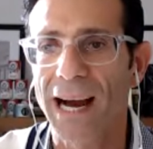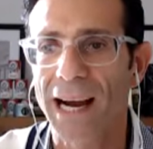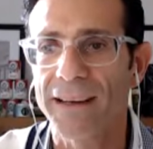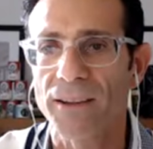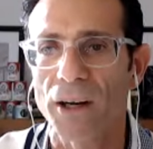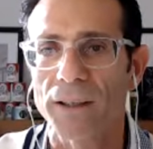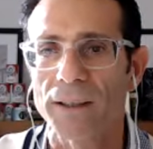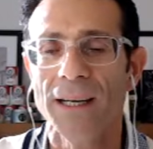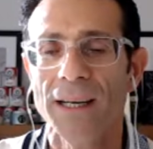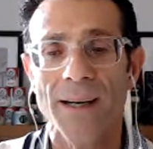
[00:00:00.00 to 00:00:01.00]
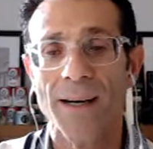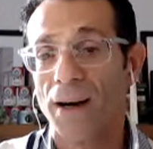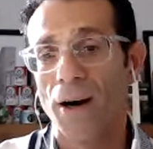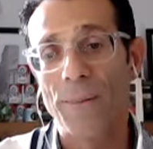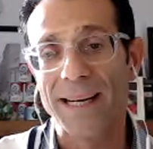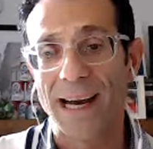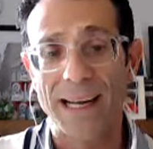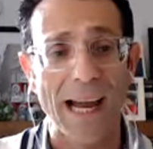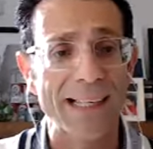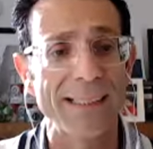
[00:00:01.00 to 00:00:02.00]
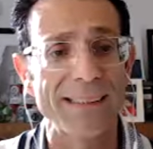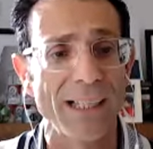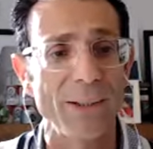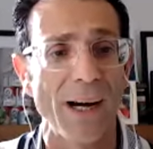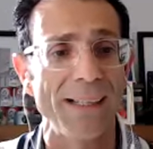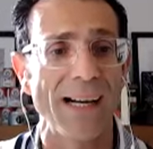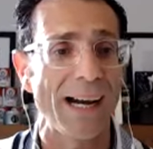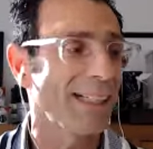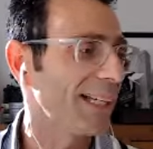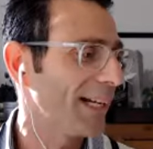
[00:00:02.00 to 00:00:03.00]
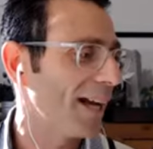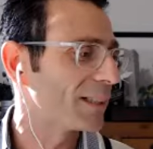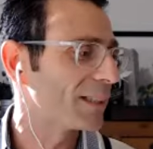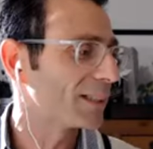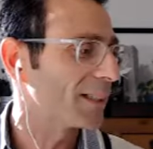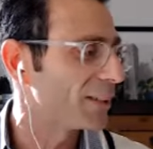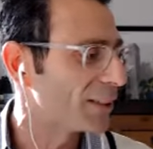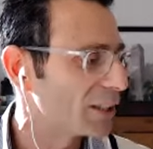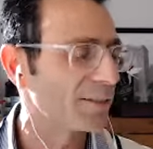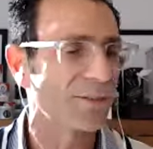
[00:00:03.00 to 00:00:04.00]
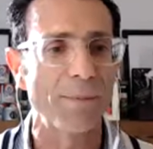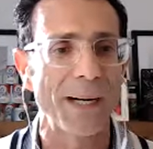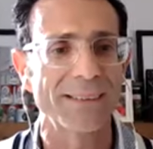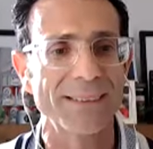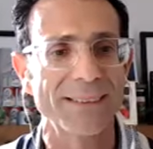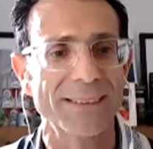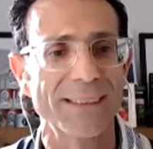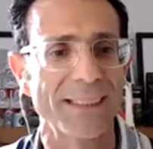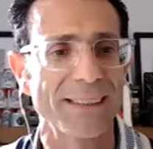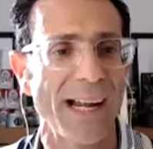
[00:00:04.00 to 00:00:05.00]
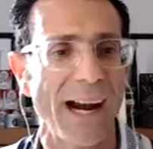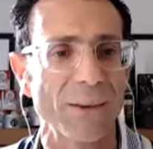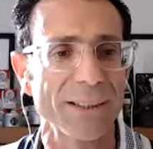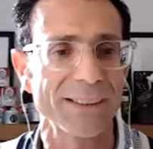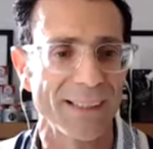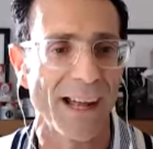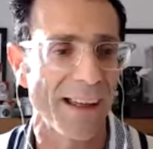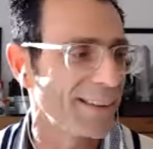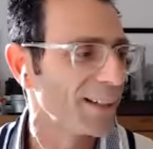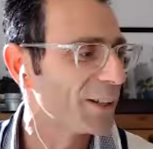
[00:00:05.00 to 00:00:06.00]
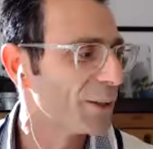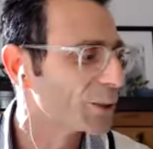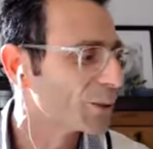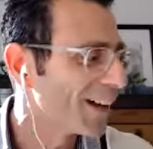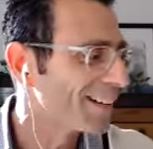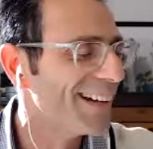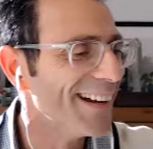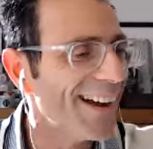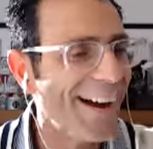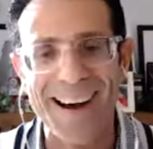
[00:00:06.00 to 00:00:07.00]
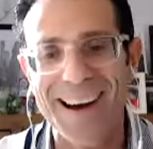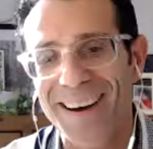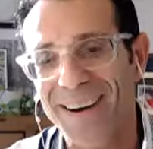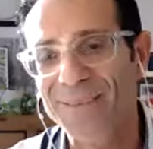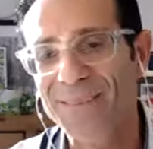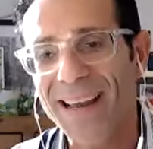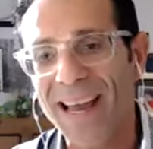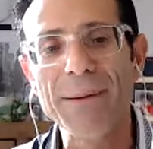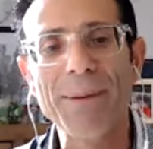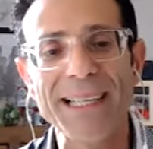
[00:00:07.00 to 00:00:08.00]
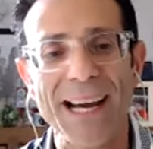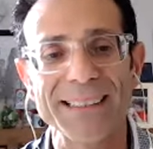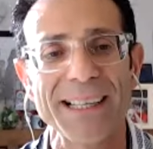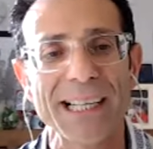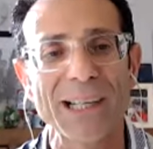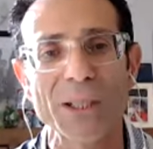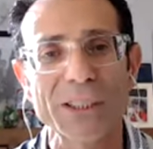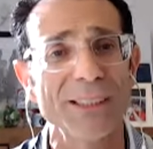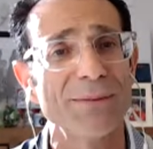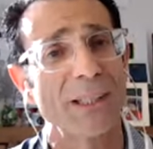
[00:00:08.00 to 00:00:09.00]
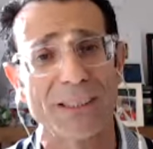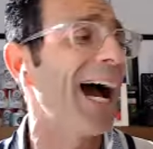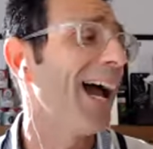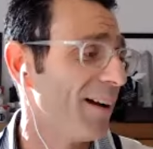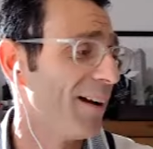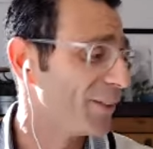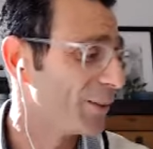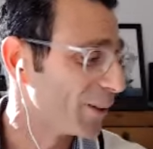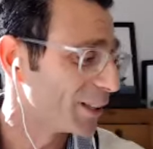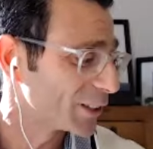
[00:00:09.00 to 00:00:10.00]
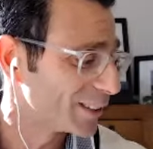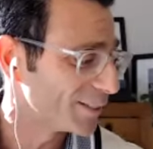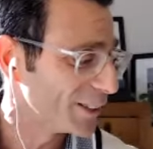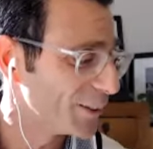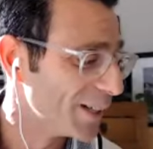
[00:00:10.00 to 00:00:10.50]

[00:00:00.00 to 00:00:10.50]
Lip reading: thought of. Oh man, I got to tell you, I can have this conversation for about 16 hours, and I think you as well. Anybody has any questions? Because I have a few questions for you.